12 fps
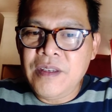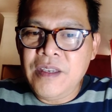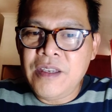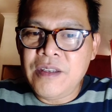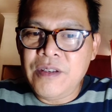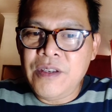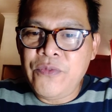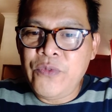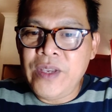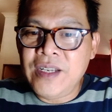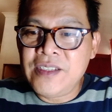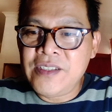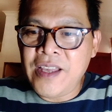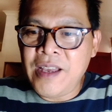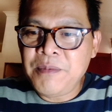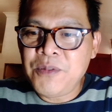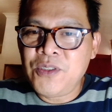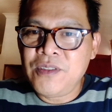if we
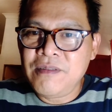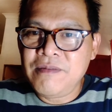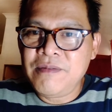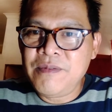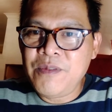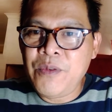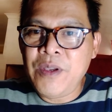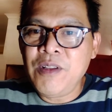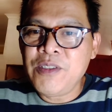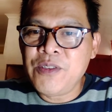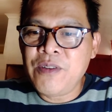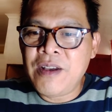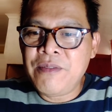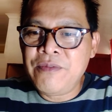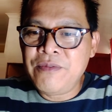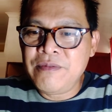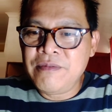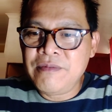accept, we also have
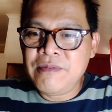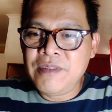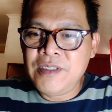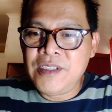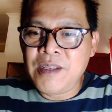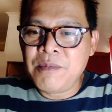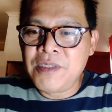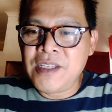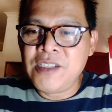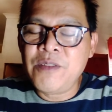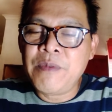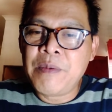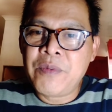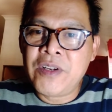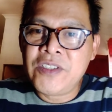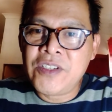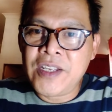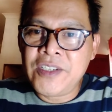some sense of
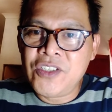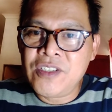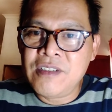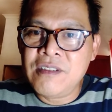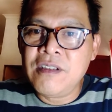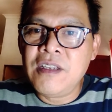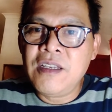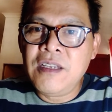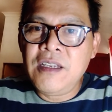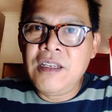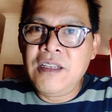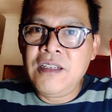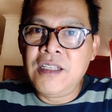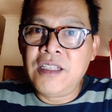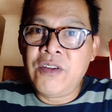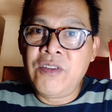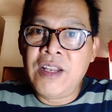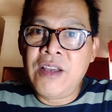appreciation that
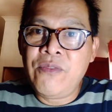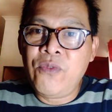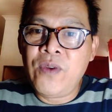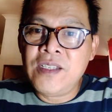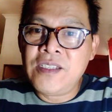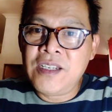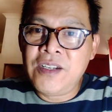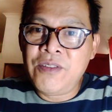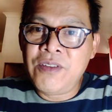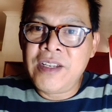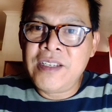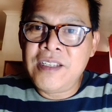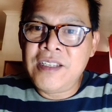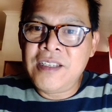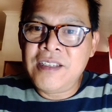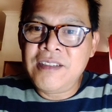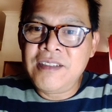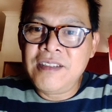our loved ones are
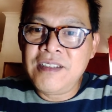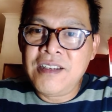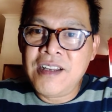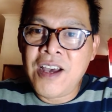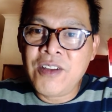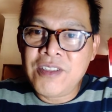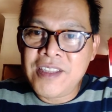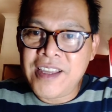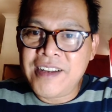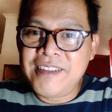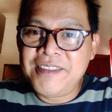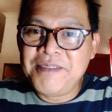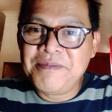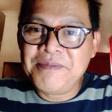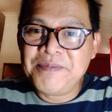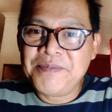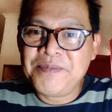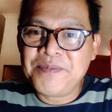already out there
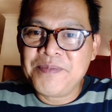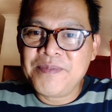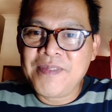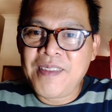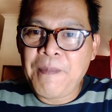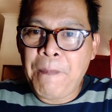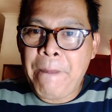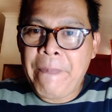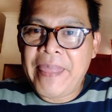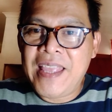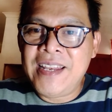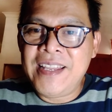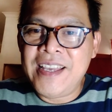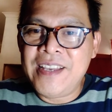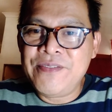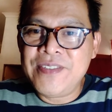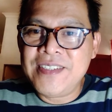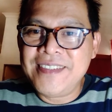in
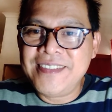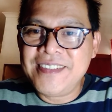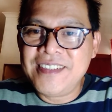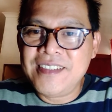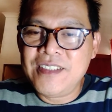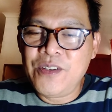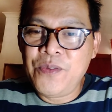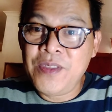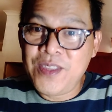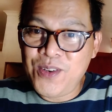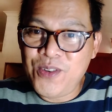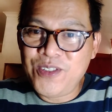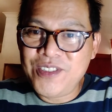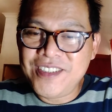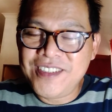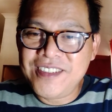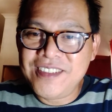heaven with the Lord.